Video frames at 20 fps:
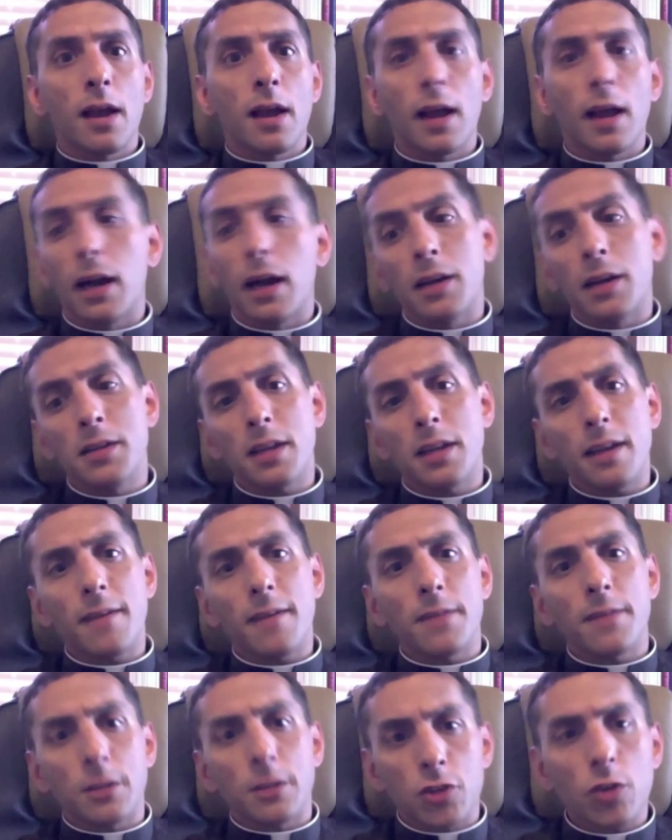And
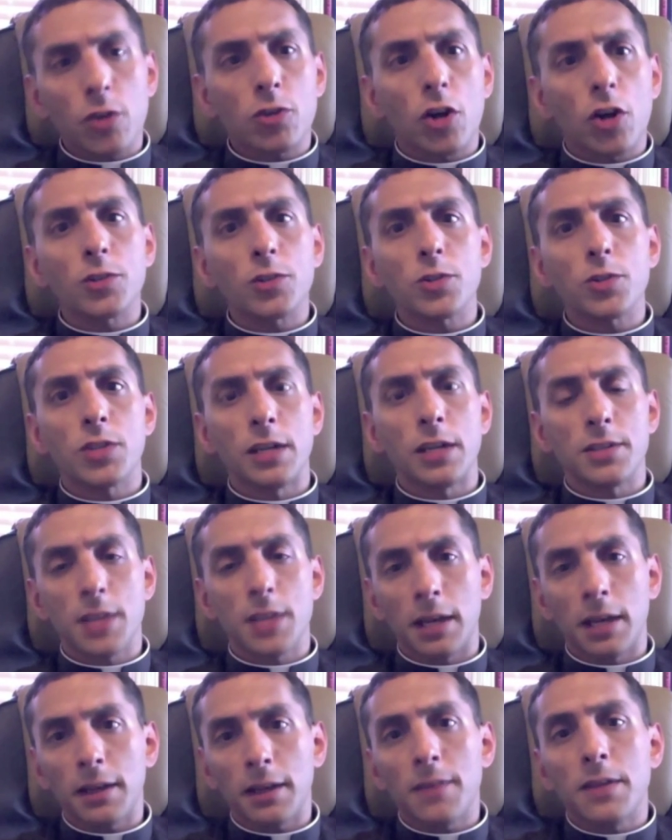the Church also
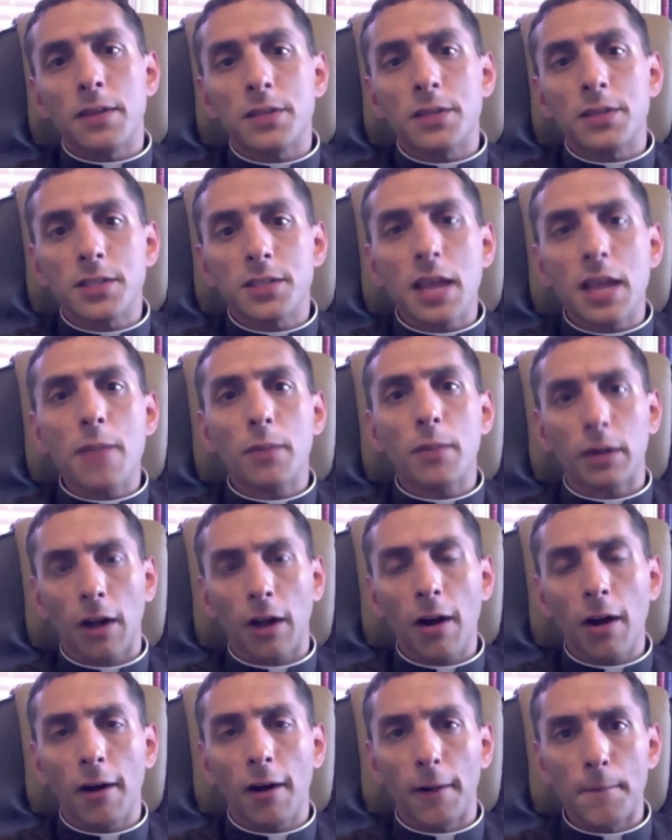says that in the same
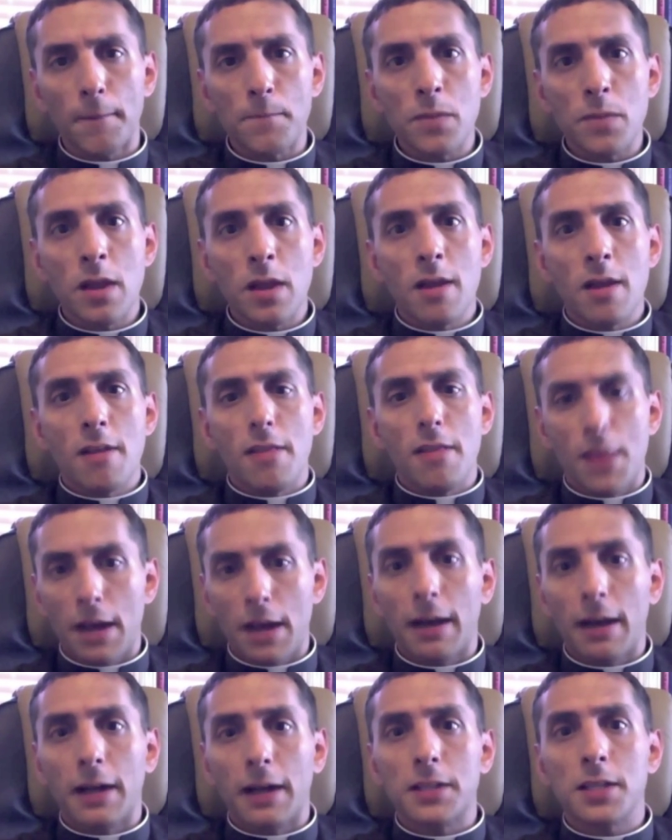regard
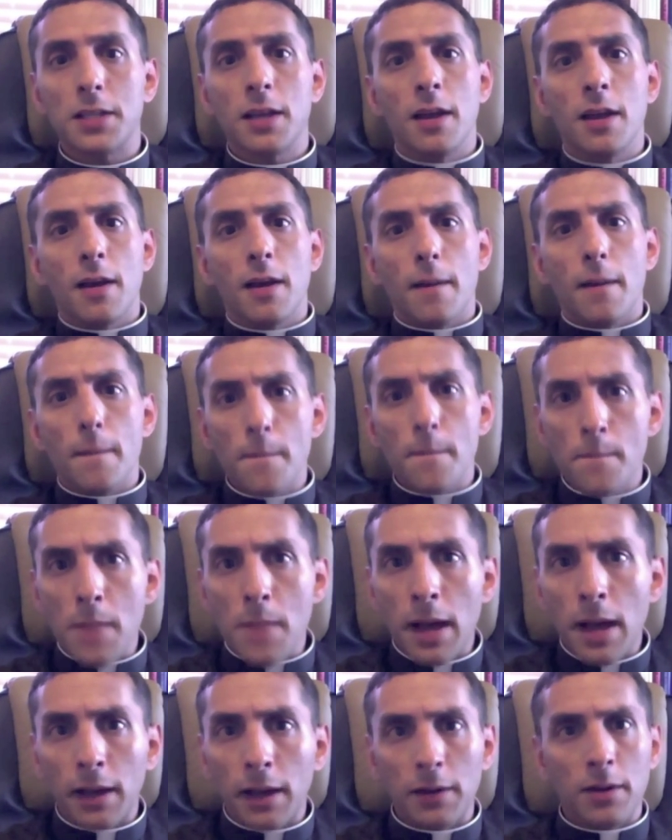that
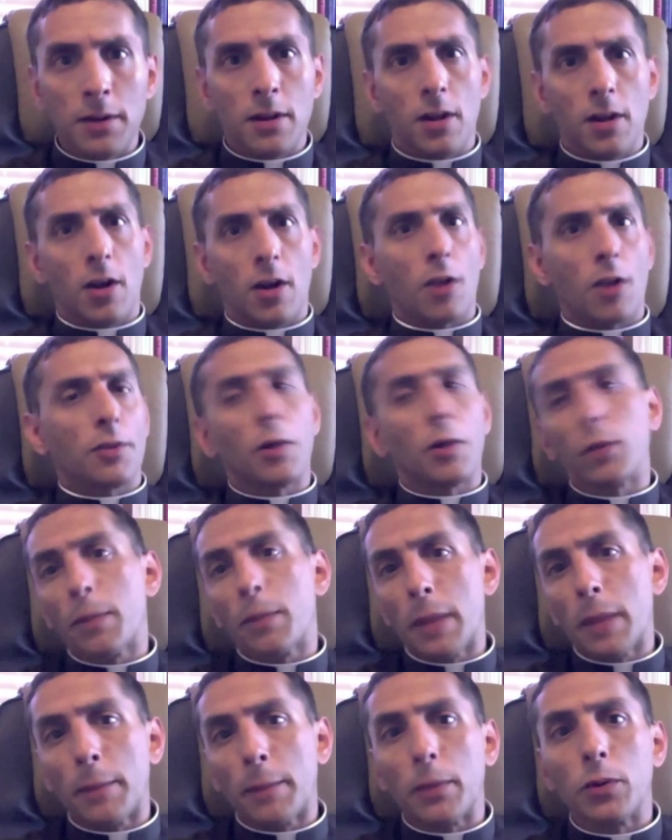men are the only
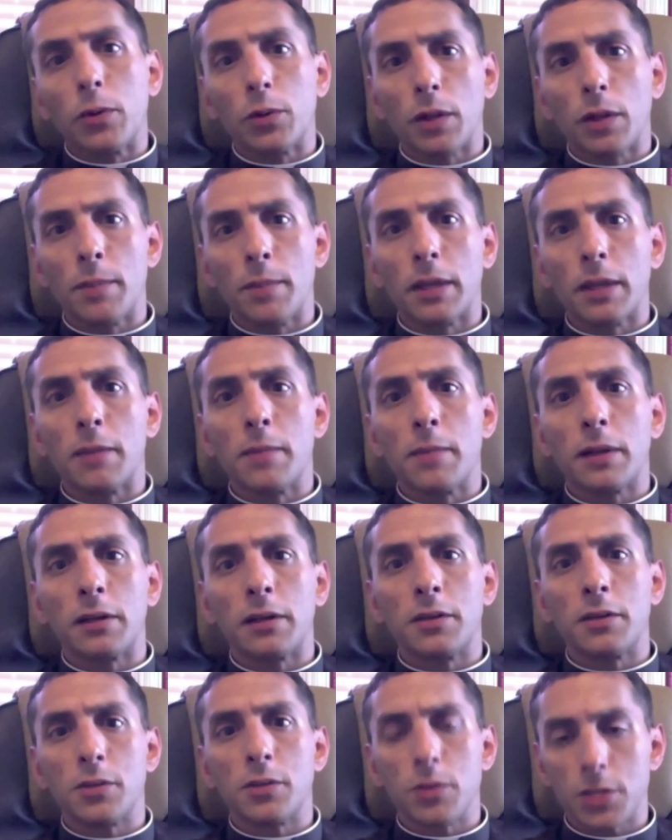people who can be
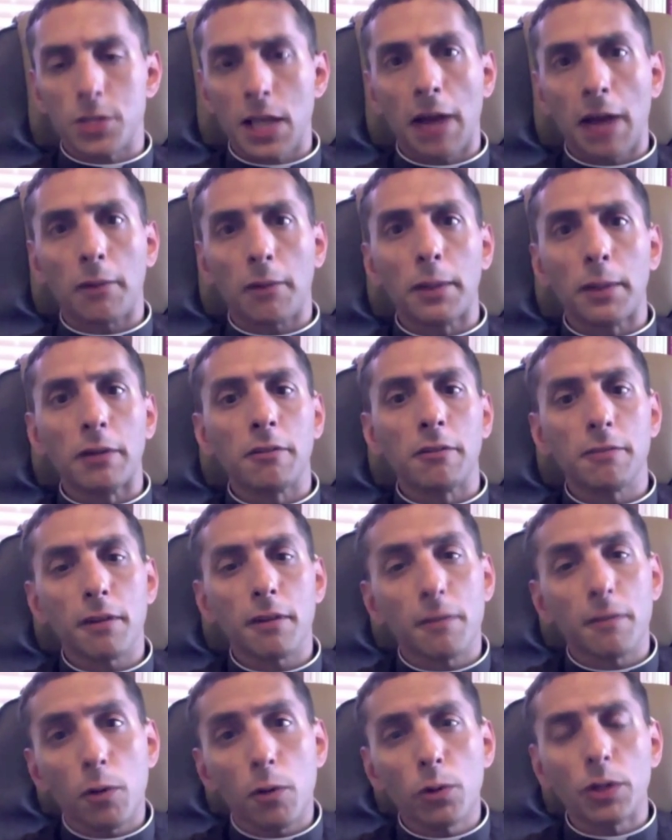admitted to the sacrament
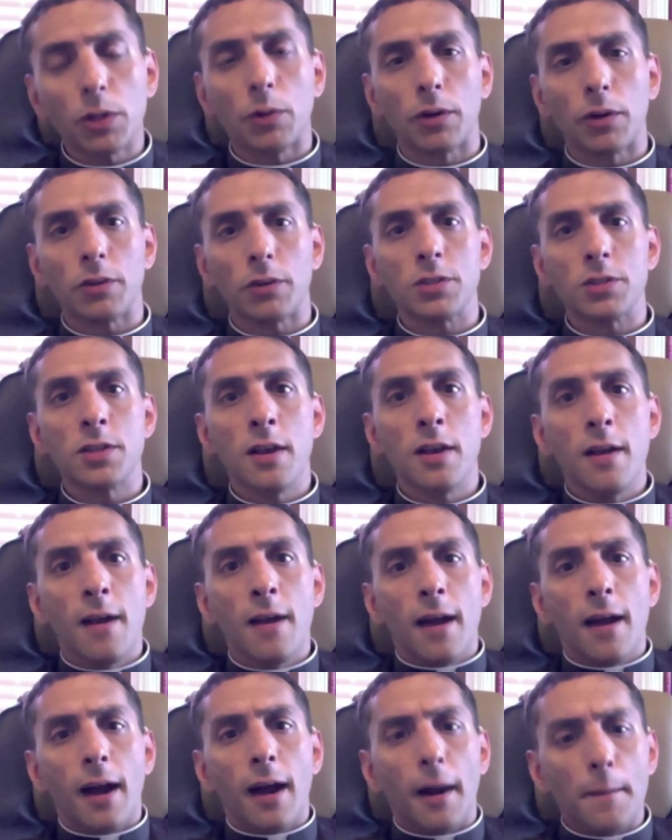of holy orders.
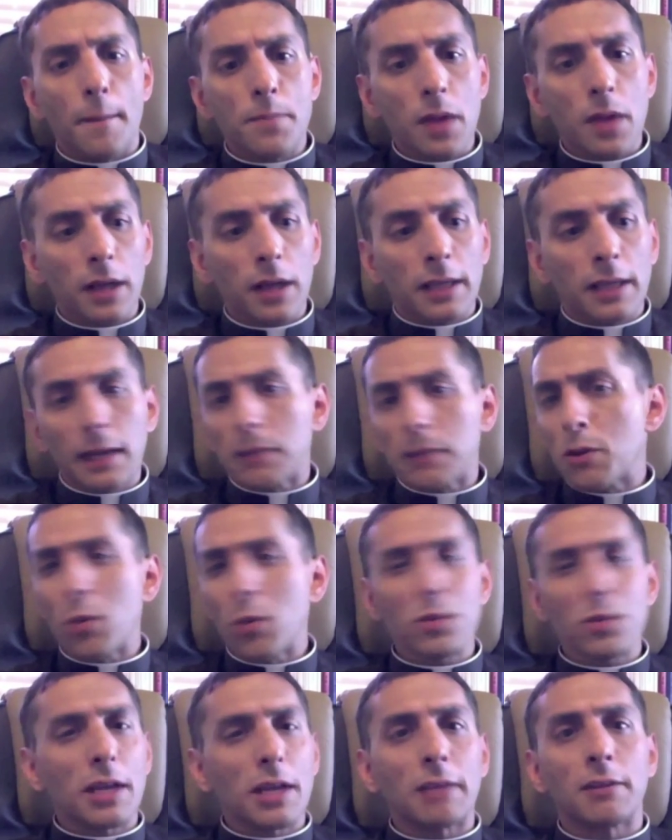Again,
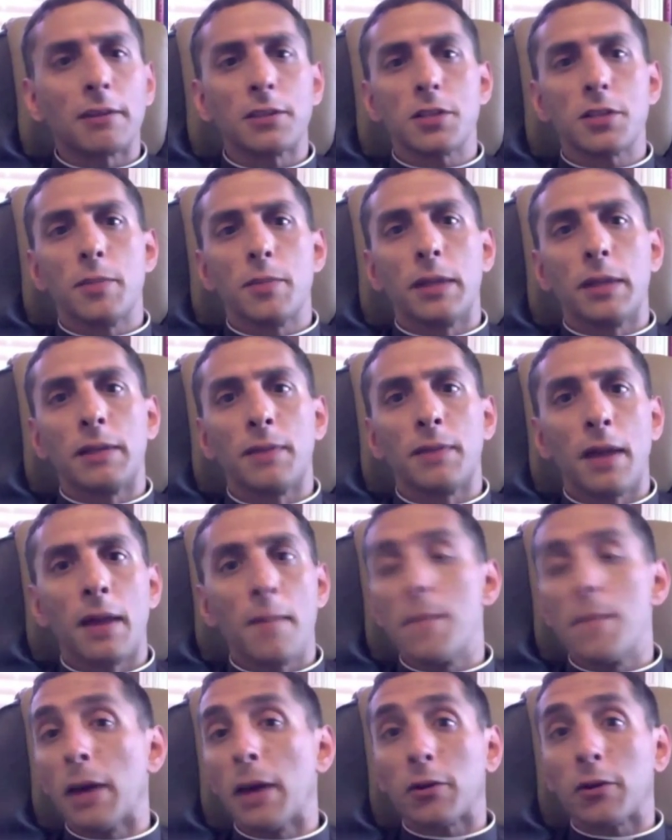don't take this to mean
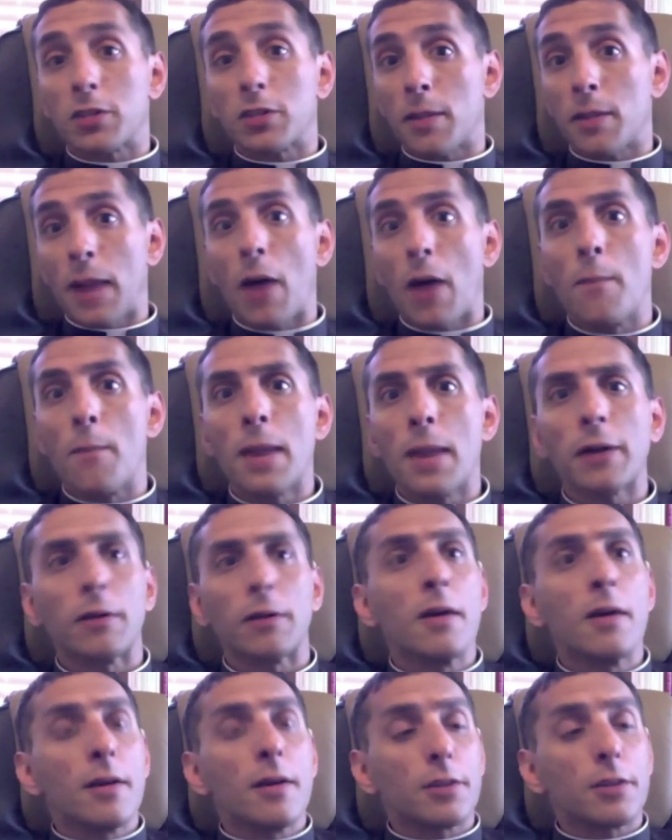that men are somehow
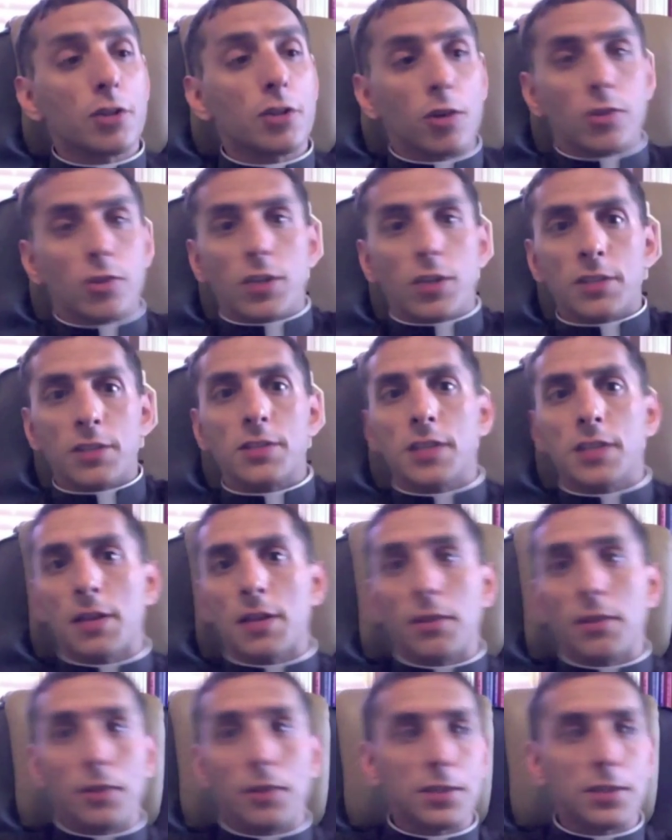better. The church doesn't
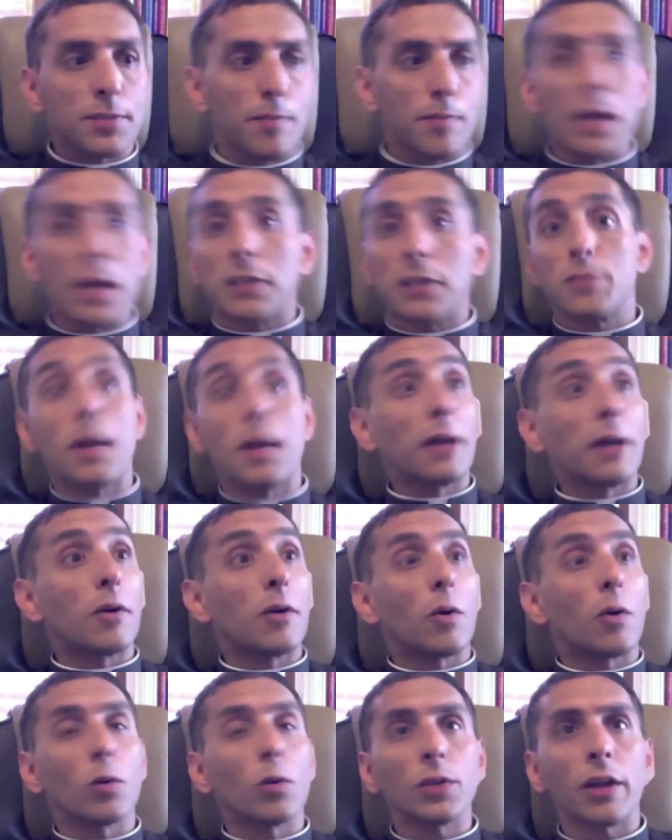say that this makes men
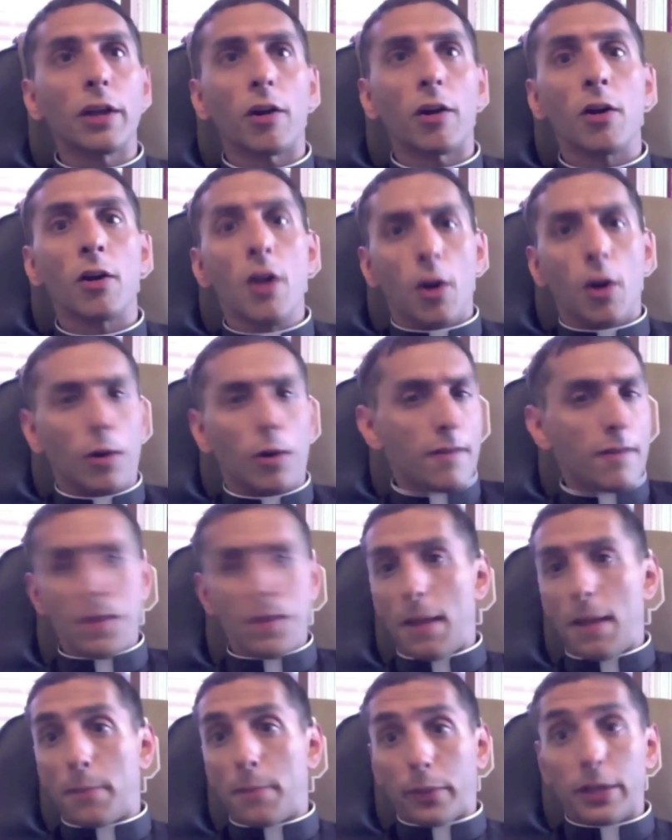holier, or even
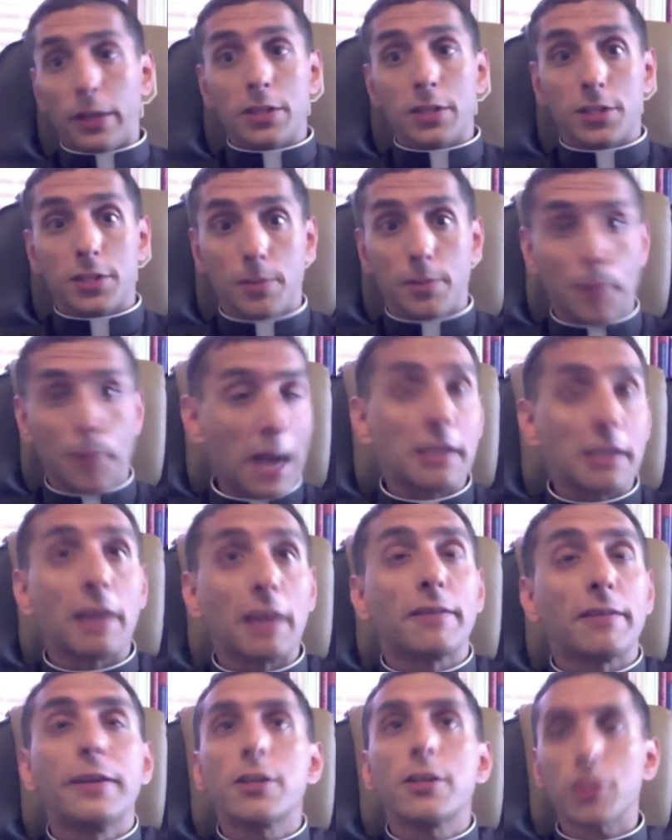that priests, by
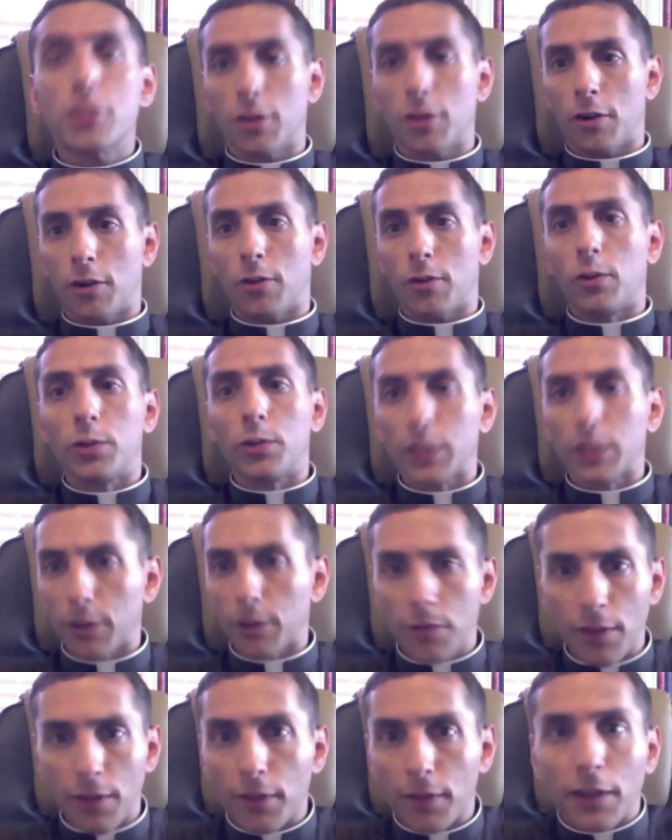definition, are
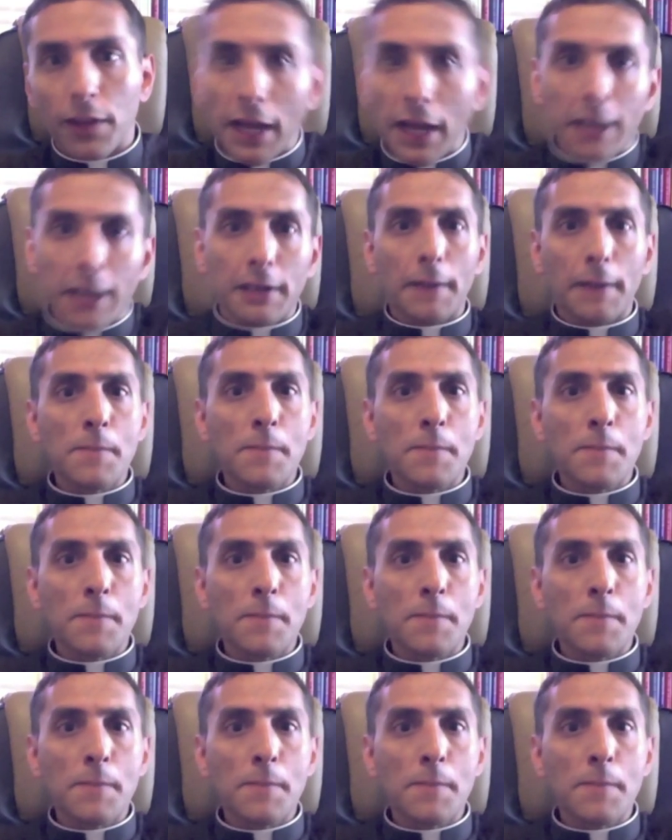holier than the laity.